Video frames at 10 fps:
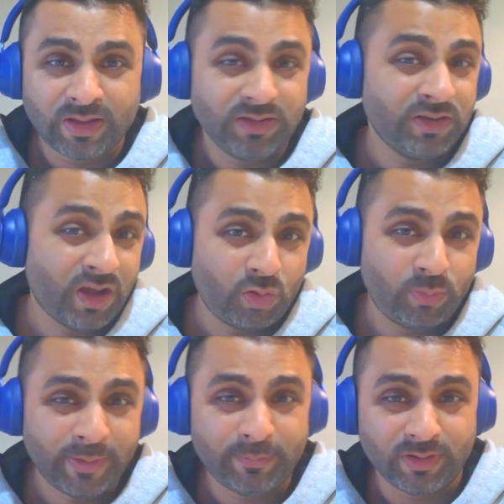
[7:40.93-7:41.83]
Now
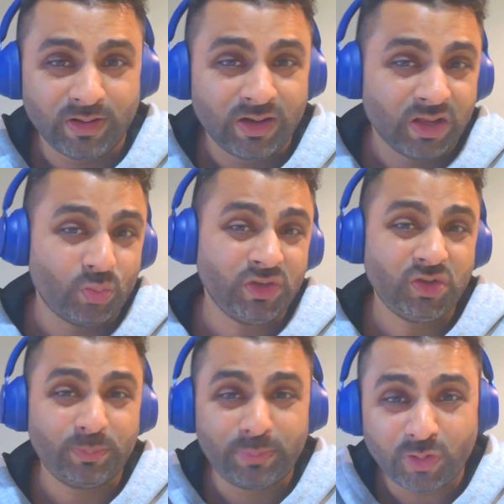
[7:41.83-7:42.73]
remember, when you
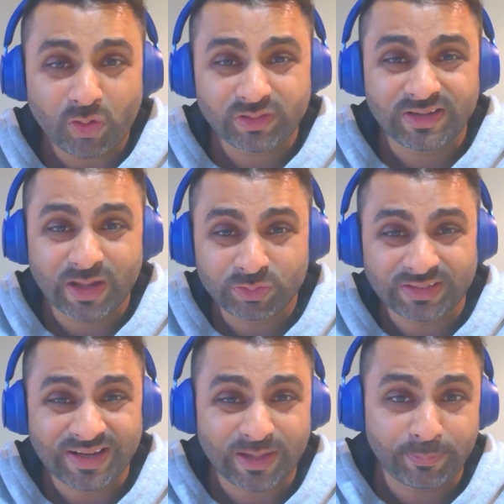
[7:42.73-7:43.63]
broke down the
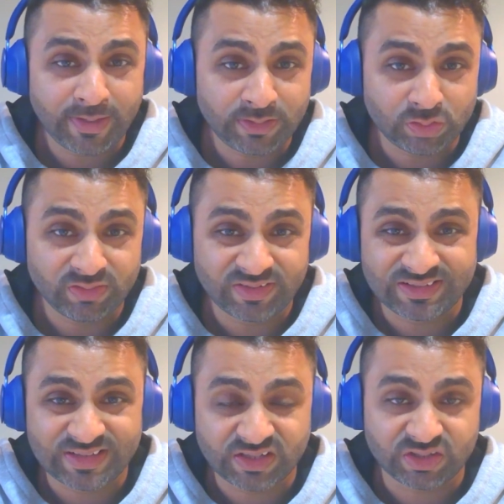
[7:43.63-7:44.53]
topic into different
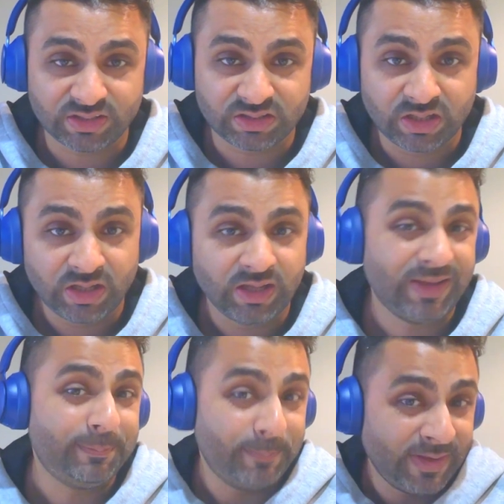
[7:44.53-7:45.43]
sections,
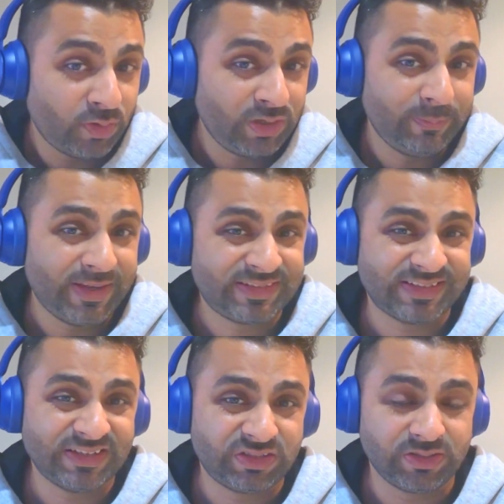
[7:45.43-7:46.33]
it may already make
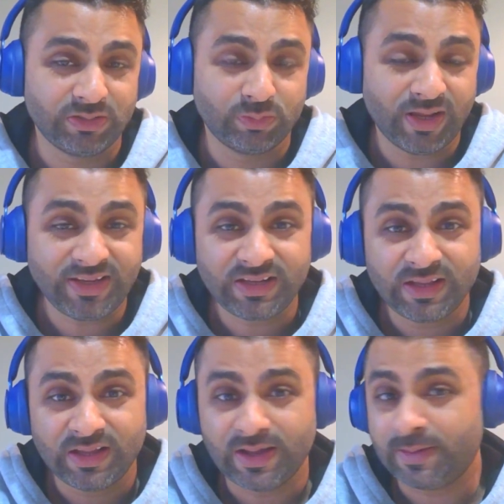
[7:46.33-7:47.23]
sense to you, right?
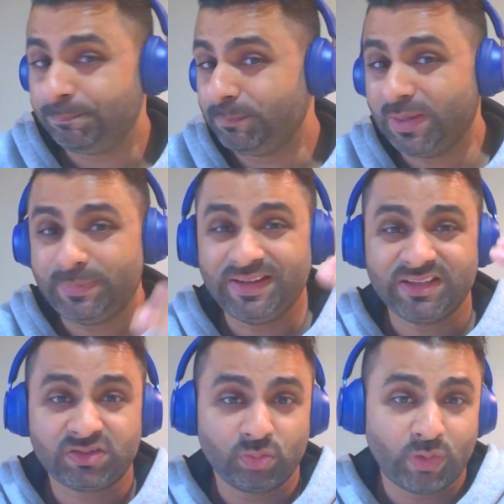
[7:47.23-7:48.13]
Maybe it's
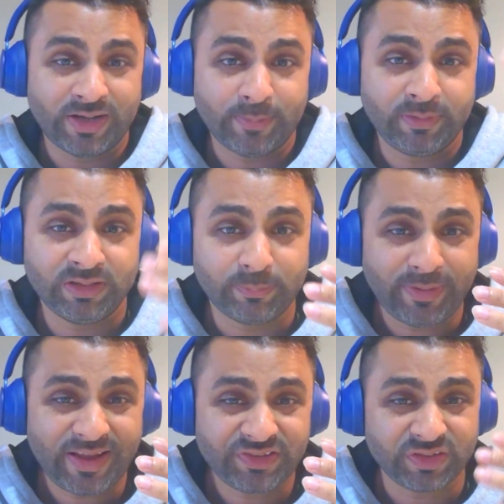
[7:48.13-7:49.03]
what happened in the
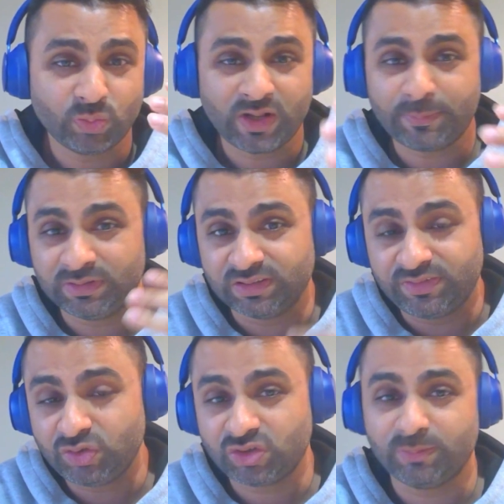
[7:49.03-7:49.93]
past and what happened in the
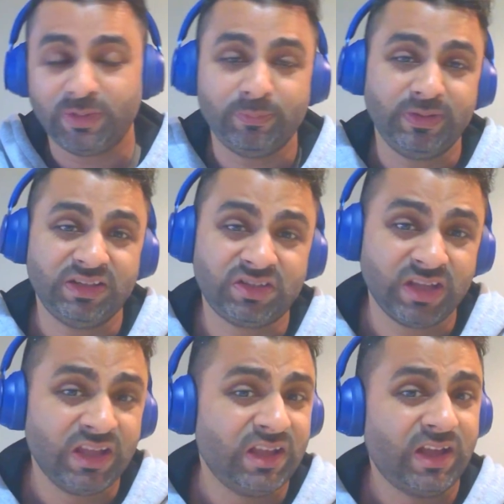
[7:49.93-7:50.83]
future. Maybe
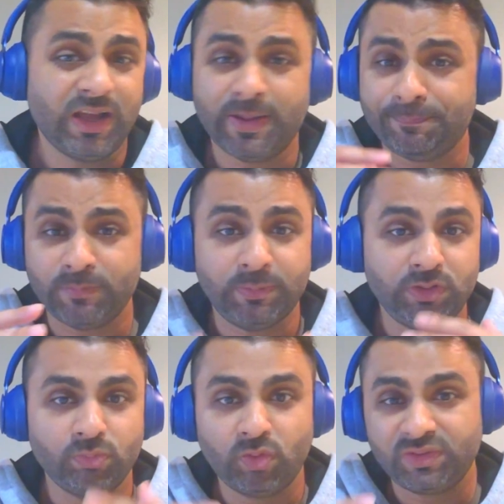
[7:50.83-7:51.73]
it's maybe
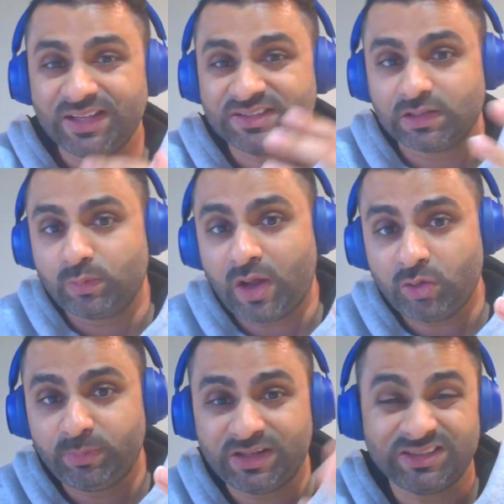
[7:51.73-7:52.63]
you move things
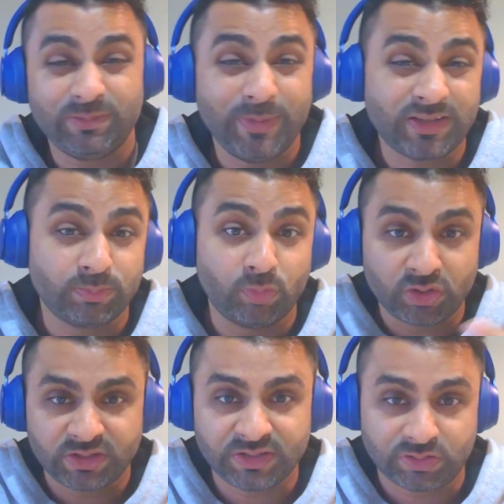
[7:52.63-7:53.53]
around because it makes more
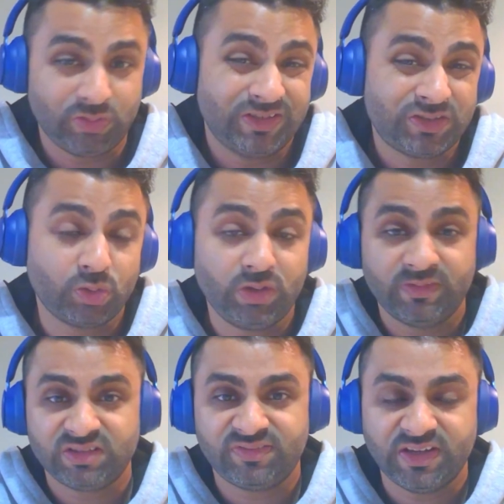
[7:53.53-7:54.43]
sense to you in a
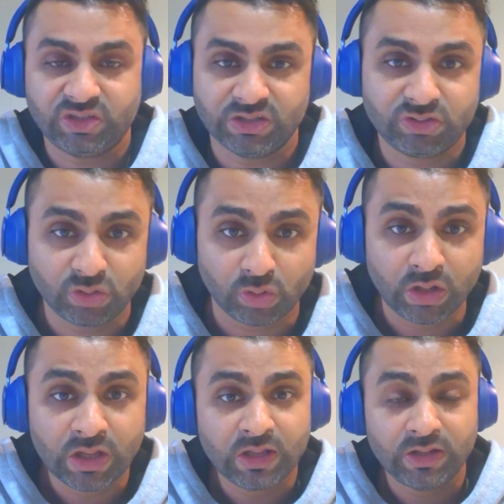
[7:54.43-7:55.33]
story-wise fashion. So
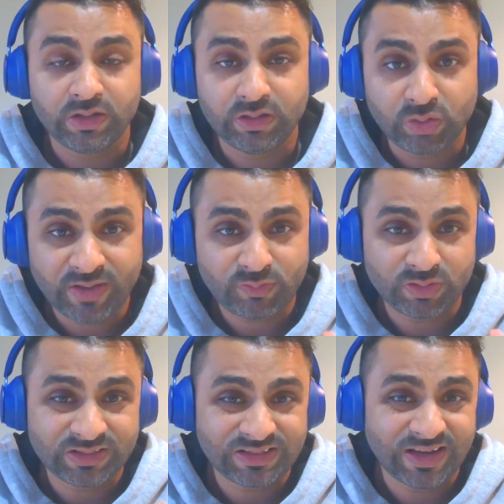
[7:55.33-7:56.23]
you have to
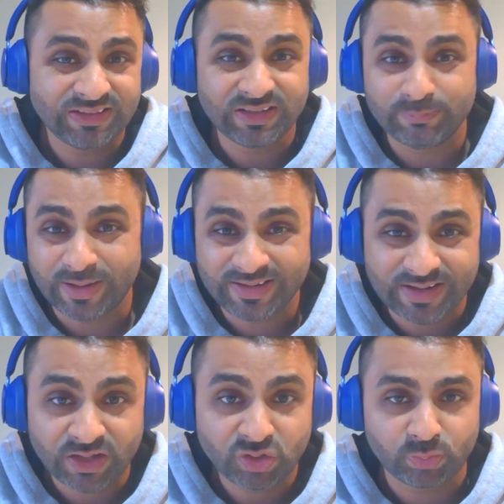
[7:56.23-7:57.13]
understand that by
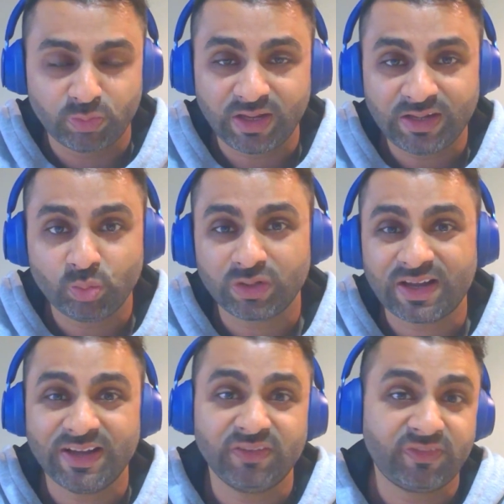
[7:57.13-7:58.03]
now your brain will
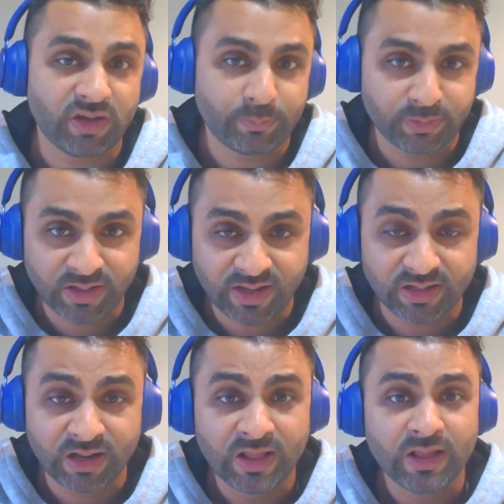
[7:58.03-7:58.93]
kind of comprehend
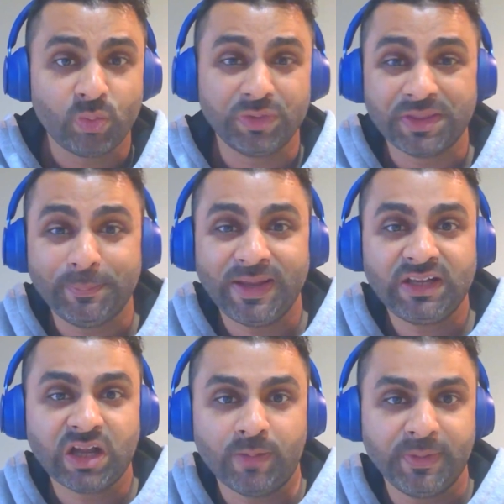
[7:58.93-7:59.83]
what the main
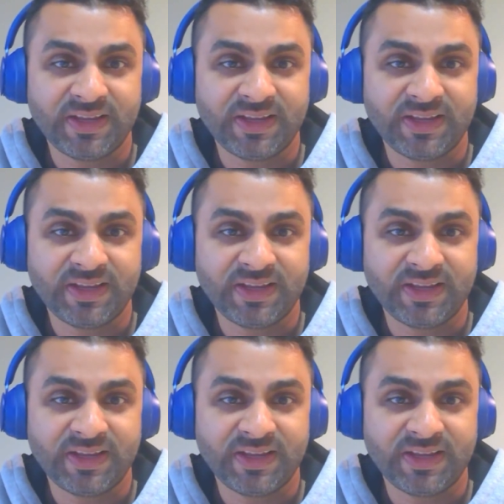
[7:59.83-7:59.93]
topic